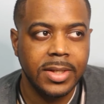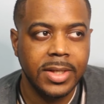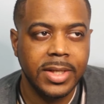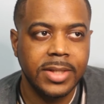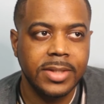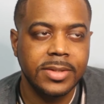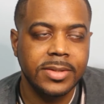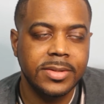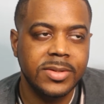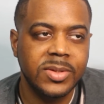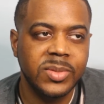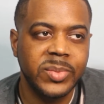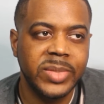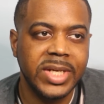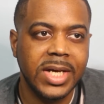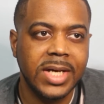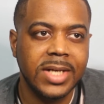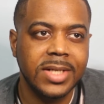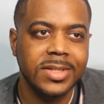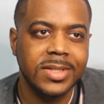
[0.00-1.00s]
And to
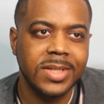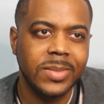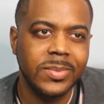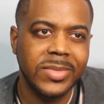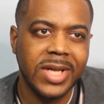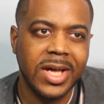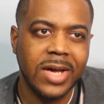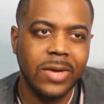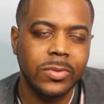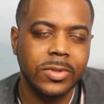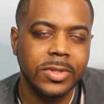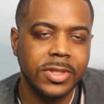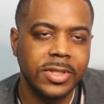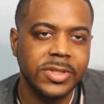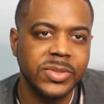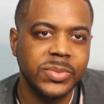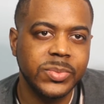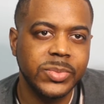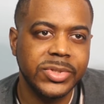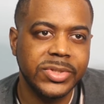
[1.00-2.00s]
be honest, I'm not
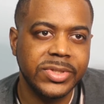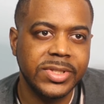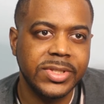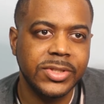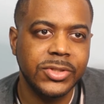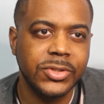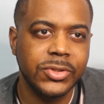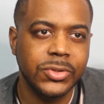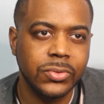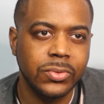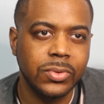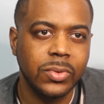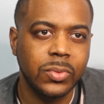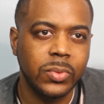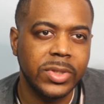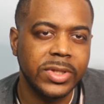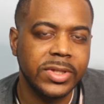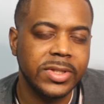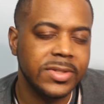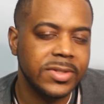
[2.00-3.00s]
100% sure
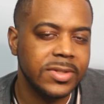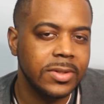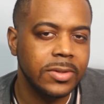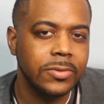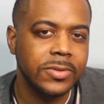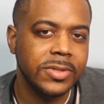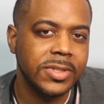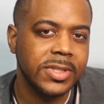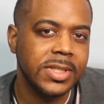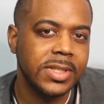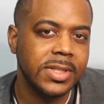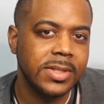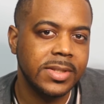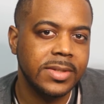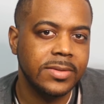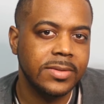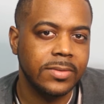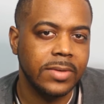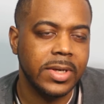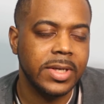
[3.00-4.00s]
what the solution
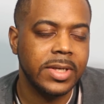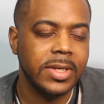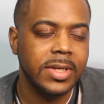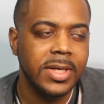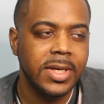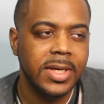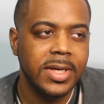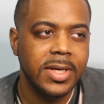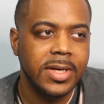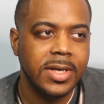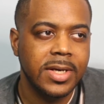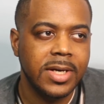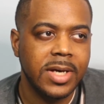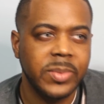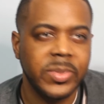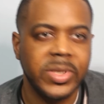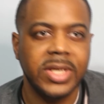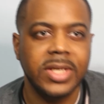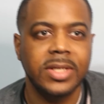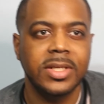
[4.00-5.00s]
is, right? I
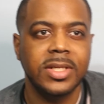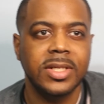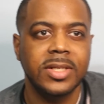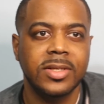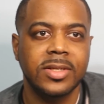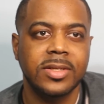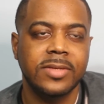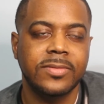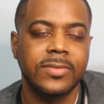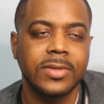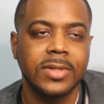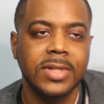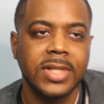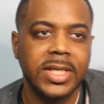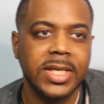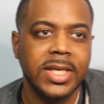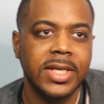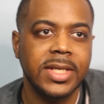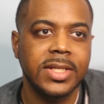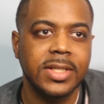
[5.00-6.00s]
mean, if you
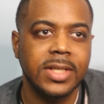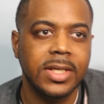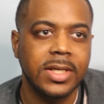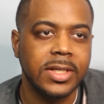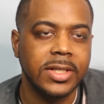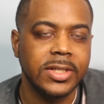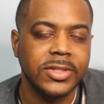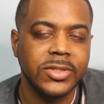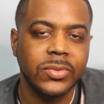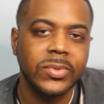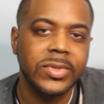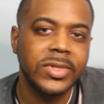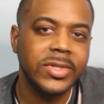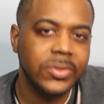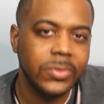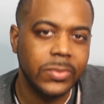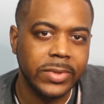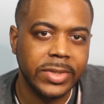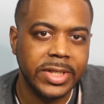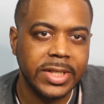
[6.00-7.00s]
look at uh,
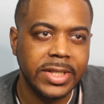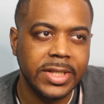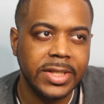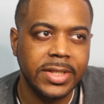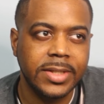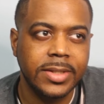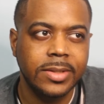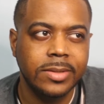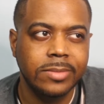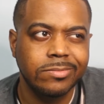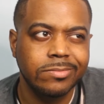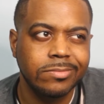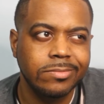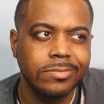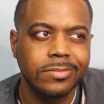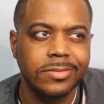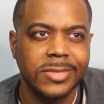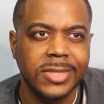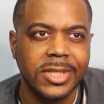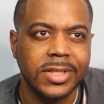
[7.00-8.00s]
2020,
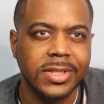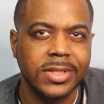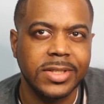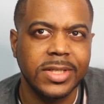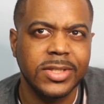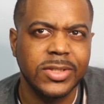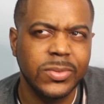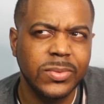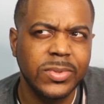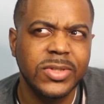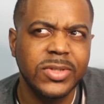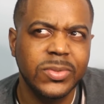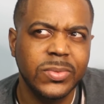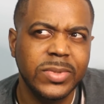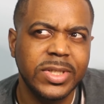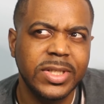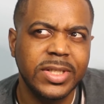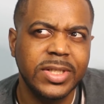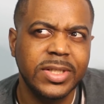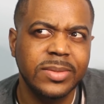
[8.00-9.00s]
yeah, yeah,
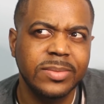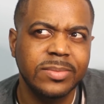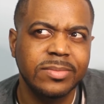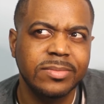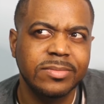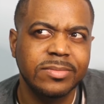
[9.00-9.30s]
2020